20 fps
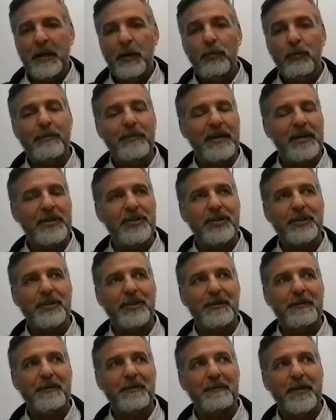We
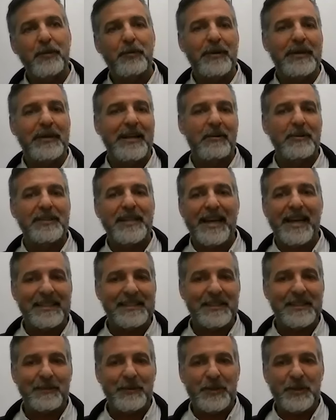measure greenhouse
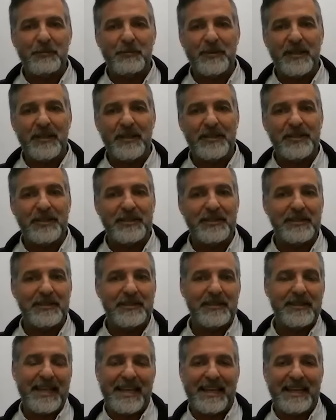gas emission
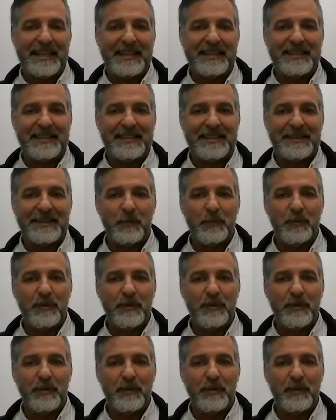reductions, and